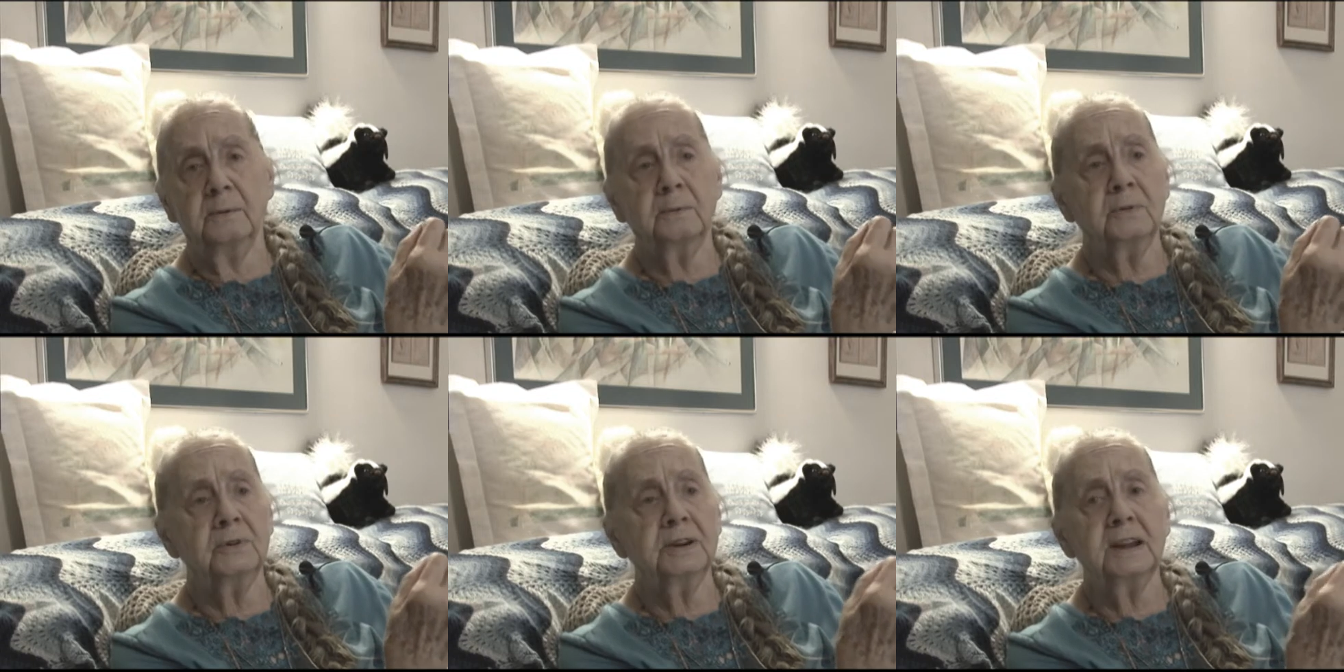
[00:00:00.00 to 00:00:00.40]

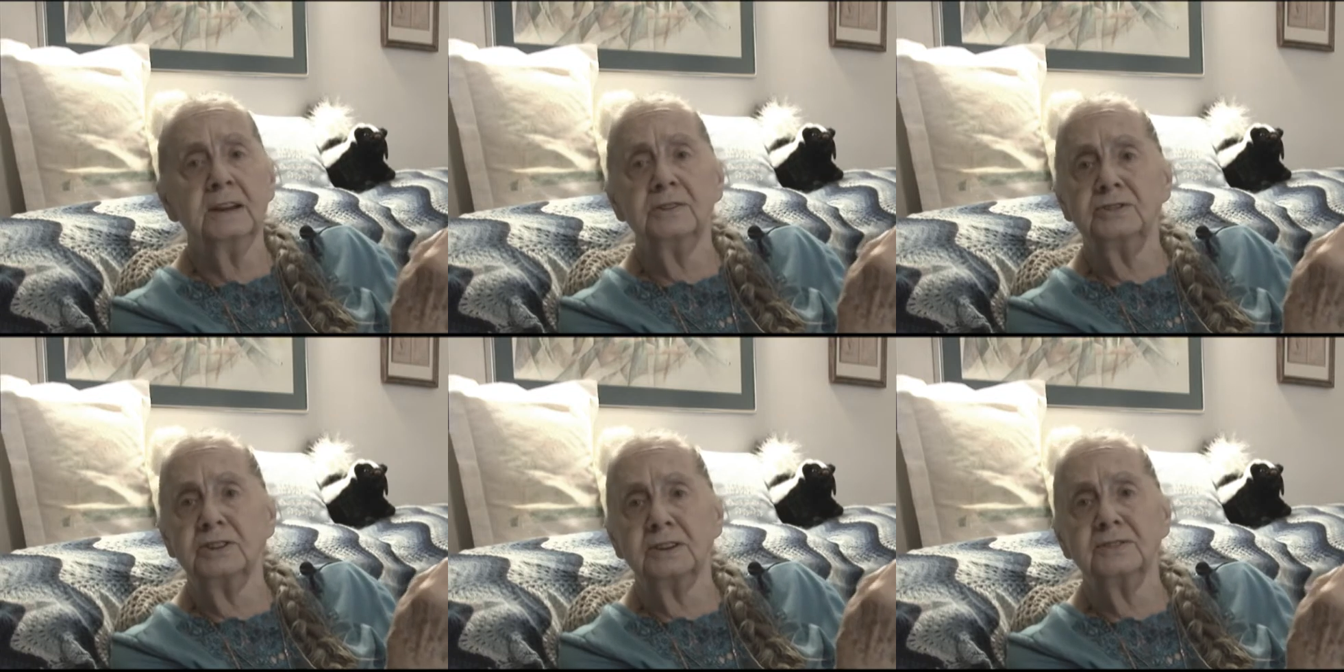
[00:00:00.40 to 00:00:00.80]
were
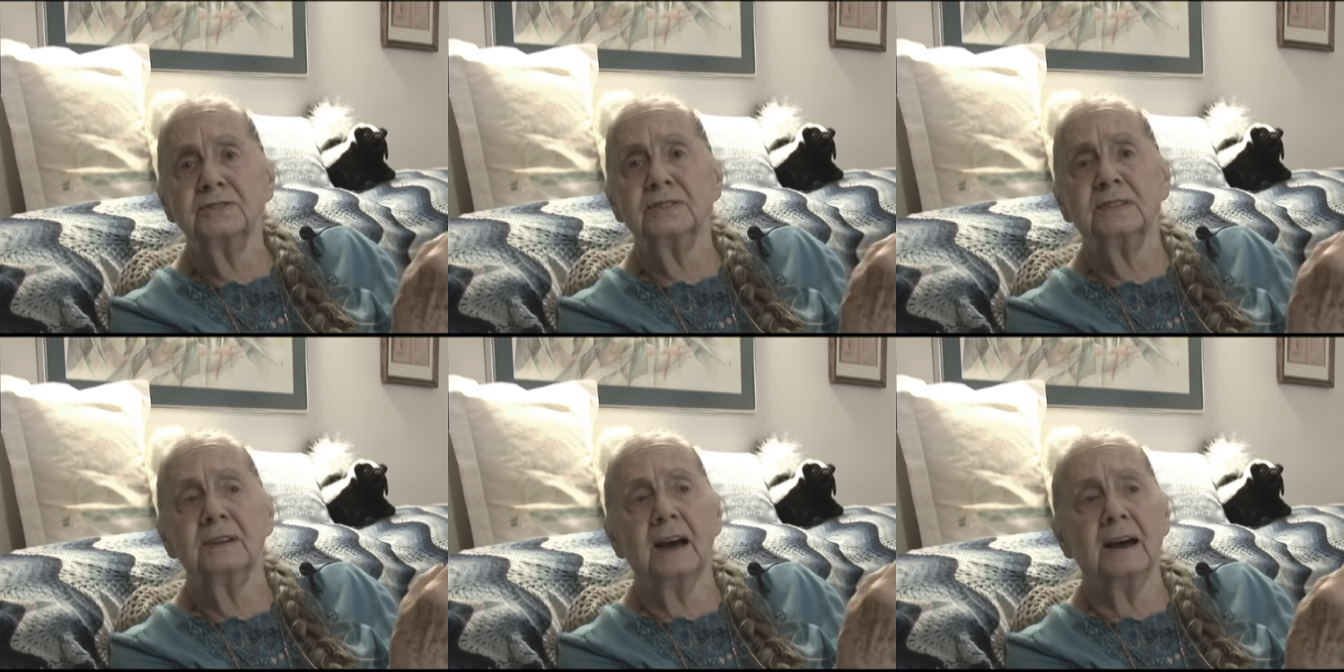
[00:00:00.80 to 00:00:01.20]
not
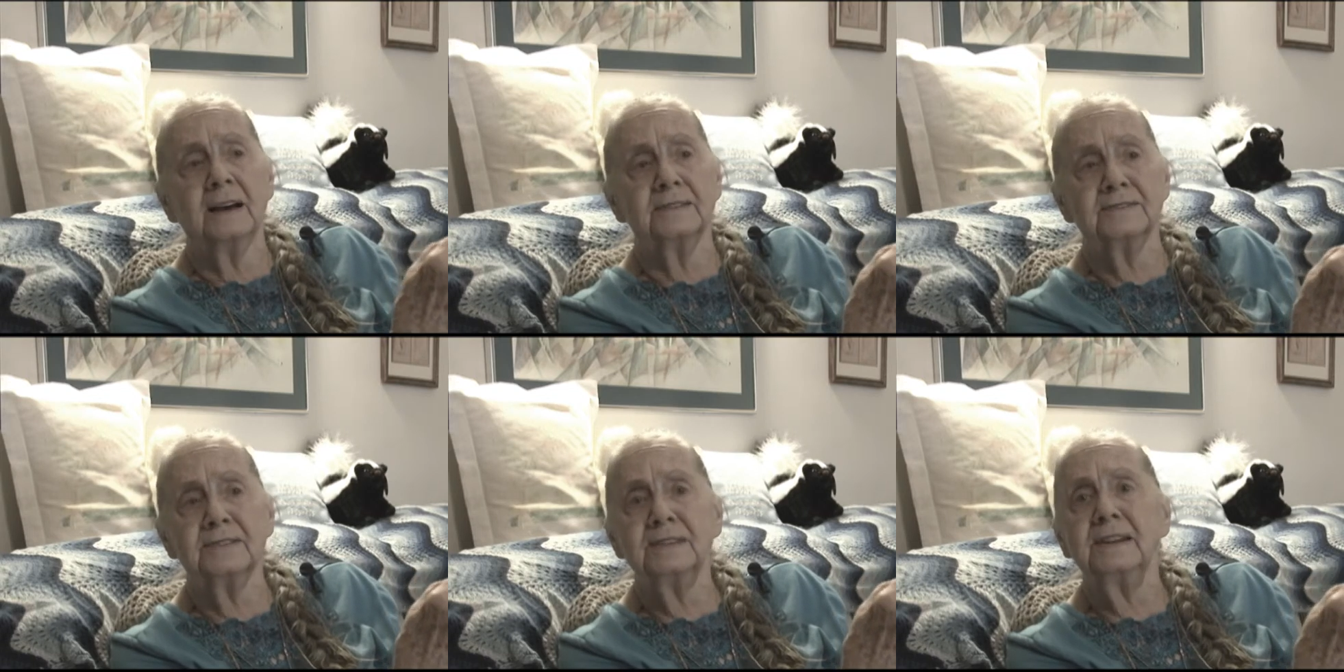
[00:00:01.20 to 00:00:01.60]
just
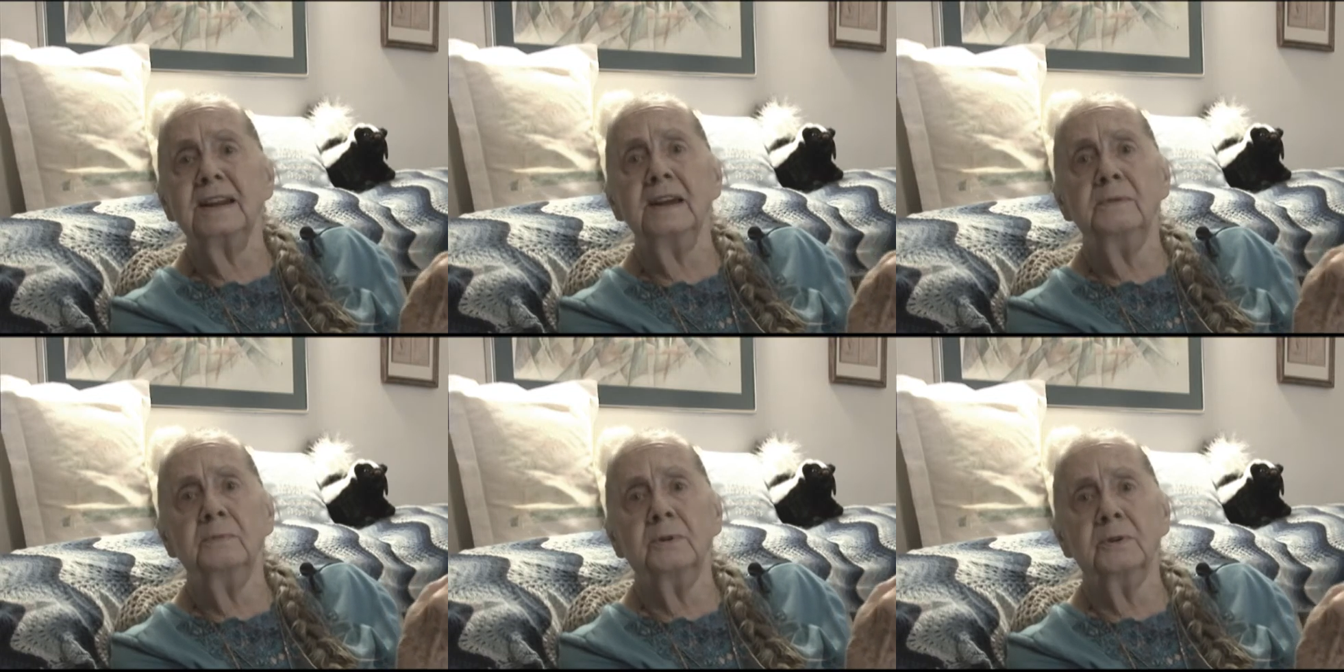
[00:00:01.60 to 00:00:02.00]
as a
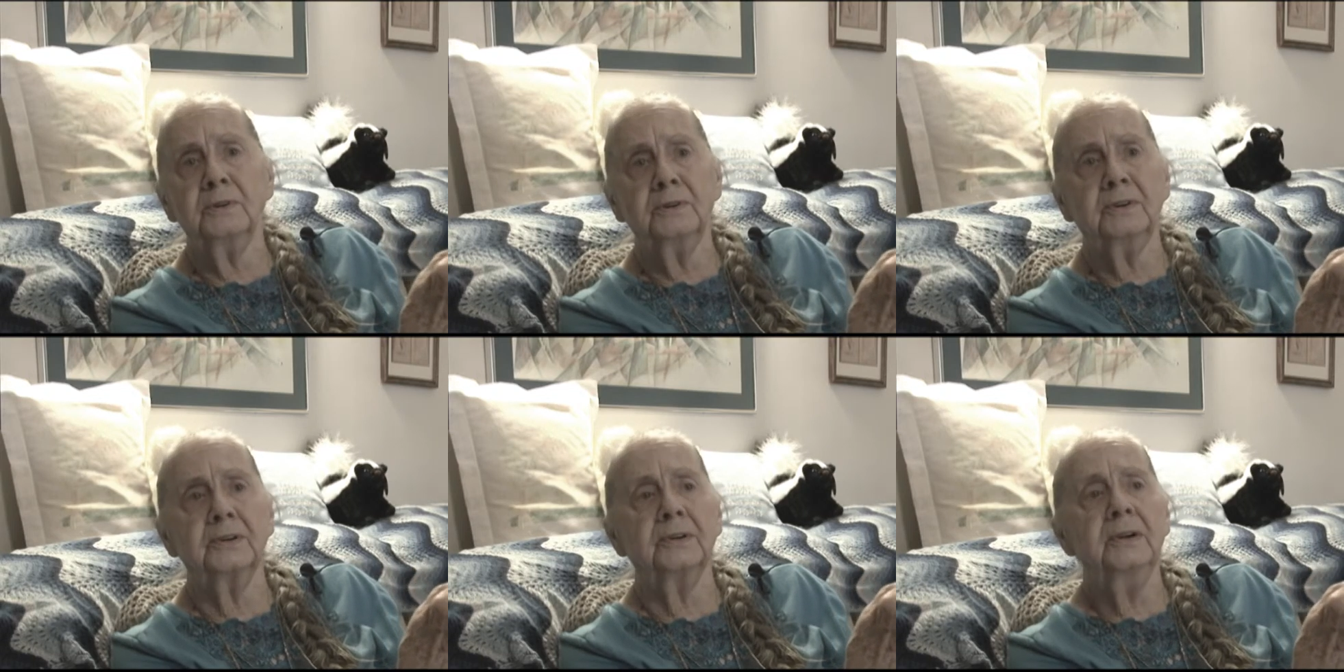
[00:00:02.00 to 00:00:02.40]
day
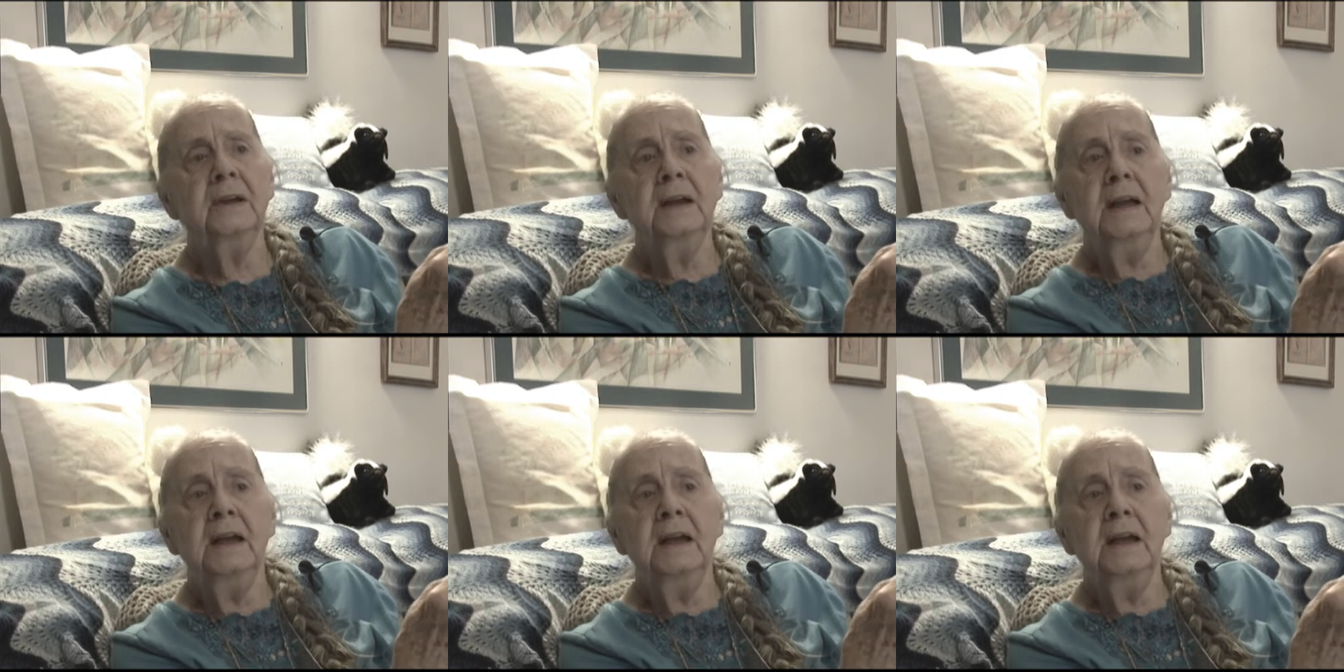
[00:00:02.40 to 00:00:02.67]
worker.